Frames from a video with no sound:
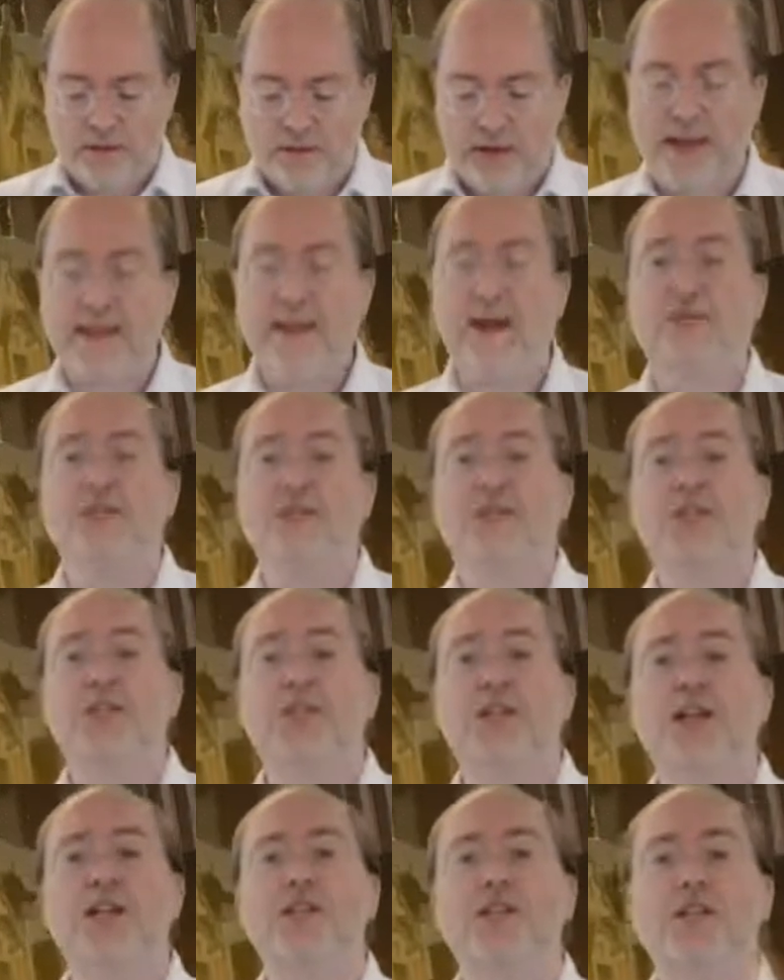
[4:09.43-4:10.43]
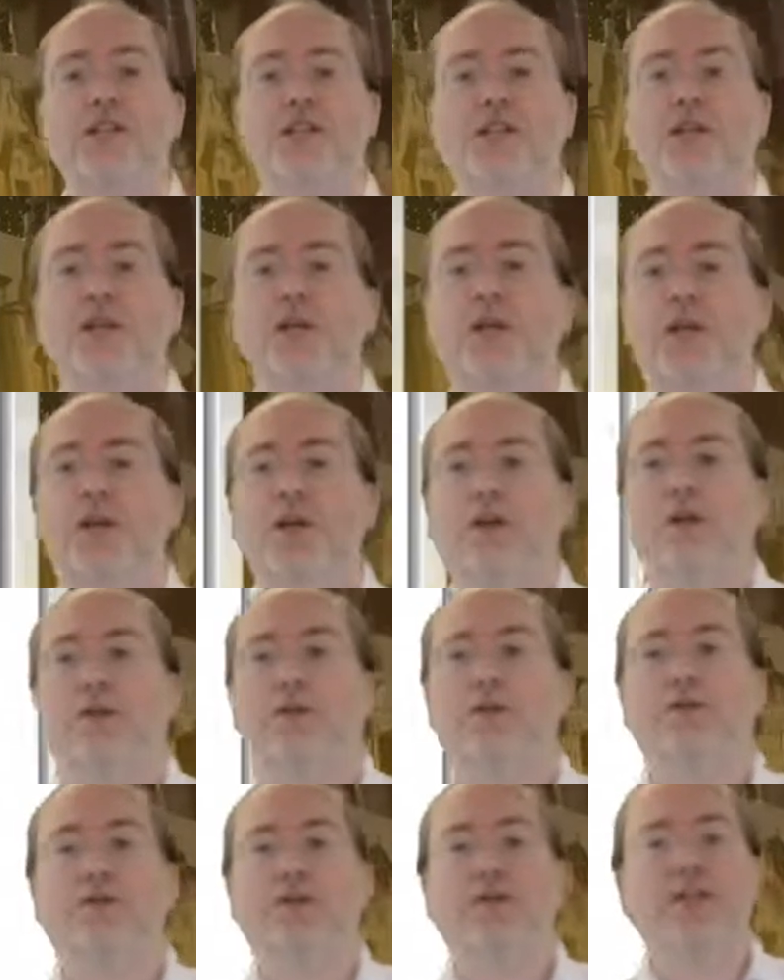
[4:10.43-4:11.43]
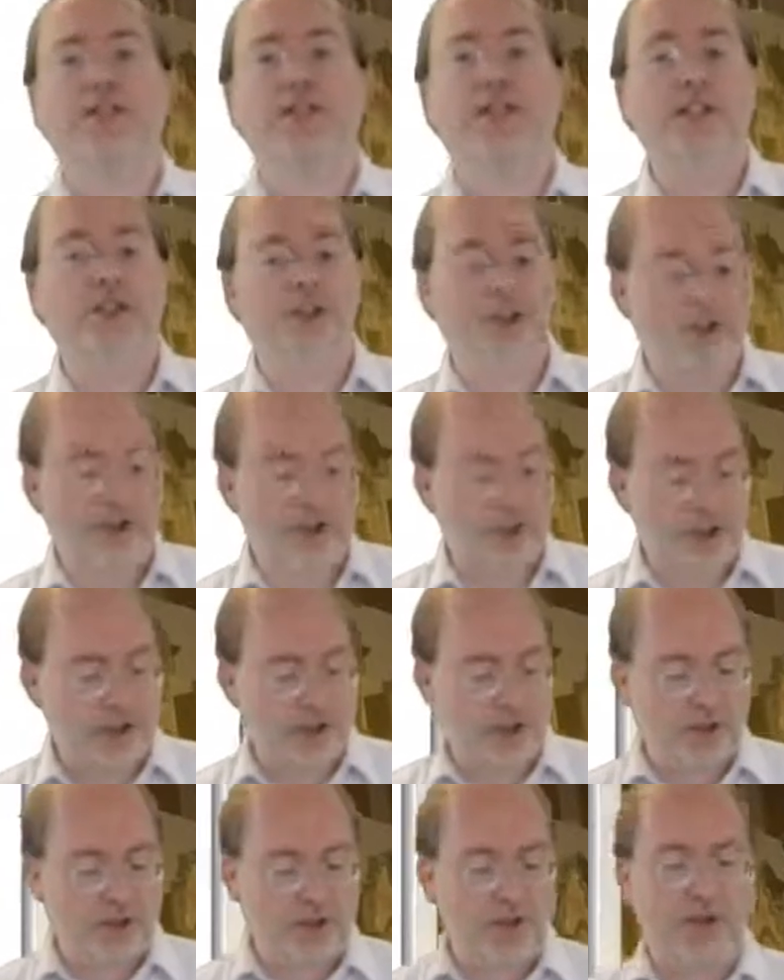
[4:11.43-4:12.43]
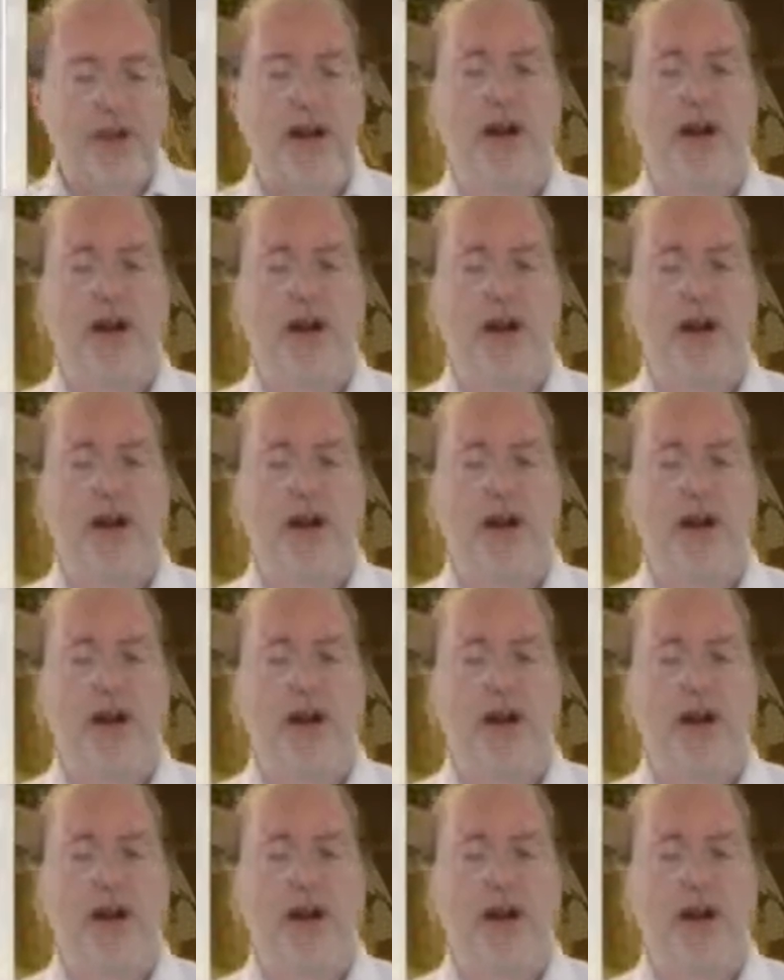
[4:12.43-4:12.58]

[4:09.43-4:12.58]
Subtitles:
I have changed the voting transition.